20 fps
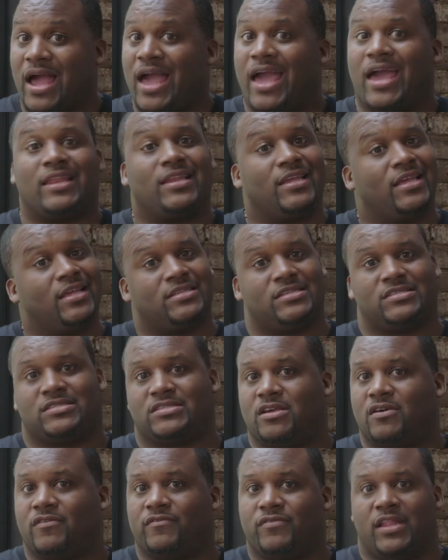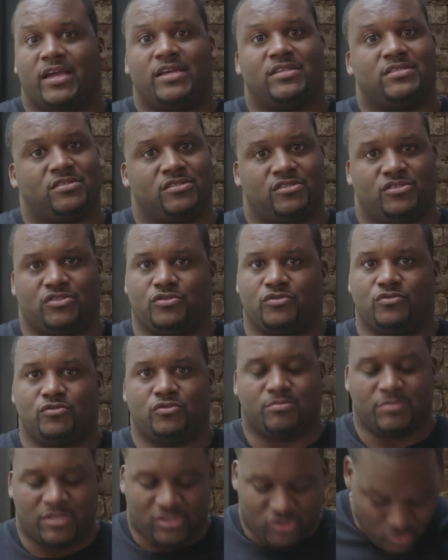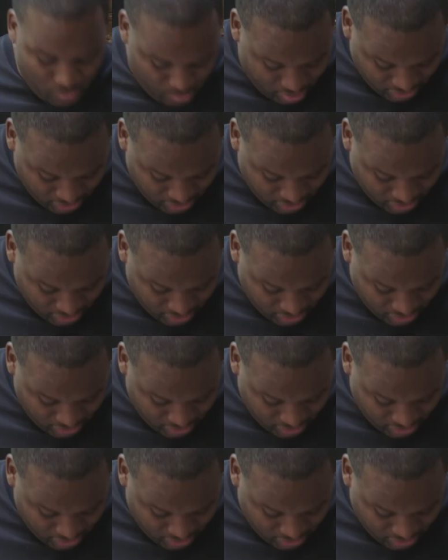I had to get the self-lacing shoes, man. You